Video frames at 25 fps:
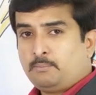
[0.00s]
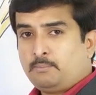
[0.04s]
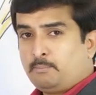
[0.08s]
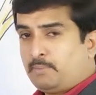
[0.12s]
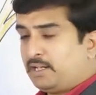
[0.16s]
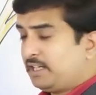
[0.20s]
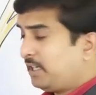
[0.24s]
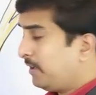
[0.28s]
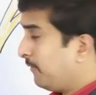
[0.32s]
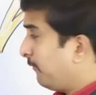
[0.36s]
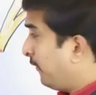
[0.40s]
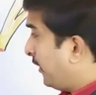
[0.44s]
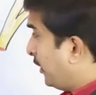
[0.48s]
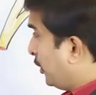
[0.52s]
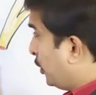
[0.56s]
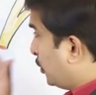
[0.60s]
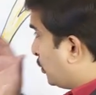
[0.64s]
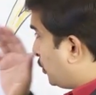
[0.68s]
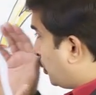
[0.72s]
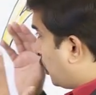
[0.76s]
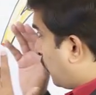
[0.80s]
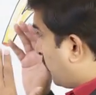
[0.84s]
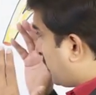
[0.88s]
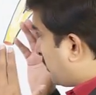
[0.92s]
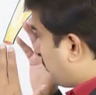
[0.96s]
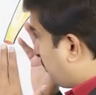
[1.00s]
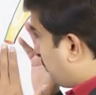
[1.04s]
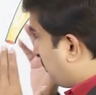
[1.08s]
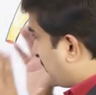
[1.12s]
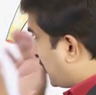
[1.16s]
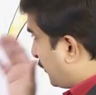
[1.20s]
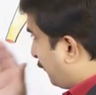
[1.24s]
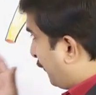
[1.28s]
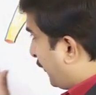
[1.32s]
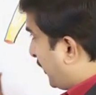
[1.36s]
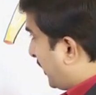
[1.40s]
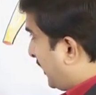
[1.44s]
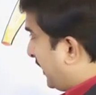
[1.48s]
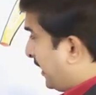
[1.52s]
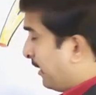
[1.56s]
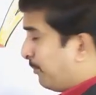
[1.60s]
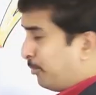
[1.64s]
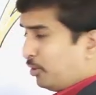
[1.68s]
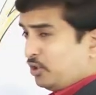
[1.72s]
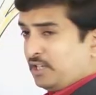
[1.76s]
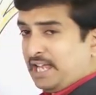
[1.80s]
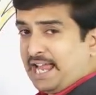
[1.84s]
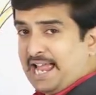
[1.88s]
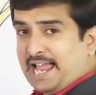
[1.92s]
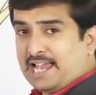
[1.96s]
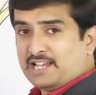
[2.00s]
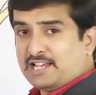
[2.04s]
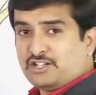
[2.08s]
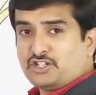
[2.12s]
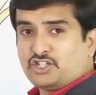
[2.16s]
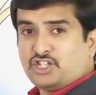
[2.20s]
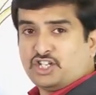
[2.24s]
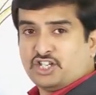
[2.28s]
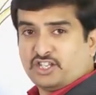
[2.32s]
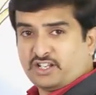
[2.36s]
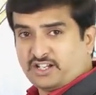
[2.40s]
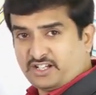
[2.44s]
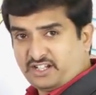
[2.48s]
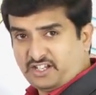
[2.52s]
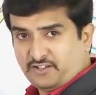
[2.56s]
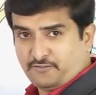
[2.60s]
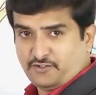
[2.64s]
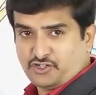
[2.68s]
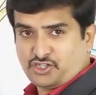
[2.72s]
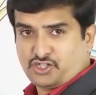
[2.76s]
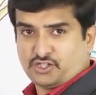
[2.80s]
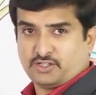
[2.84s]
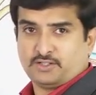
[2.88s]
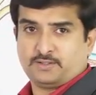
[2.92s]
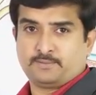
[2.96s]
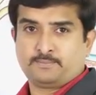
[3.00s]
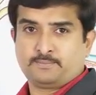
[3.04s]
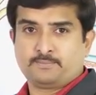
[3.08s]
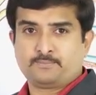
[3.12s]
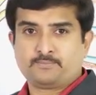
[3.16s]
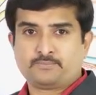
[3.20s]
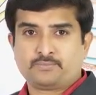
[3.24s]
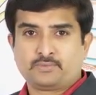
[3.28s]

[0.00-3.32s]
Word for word: But when you talk specifically about the anterior division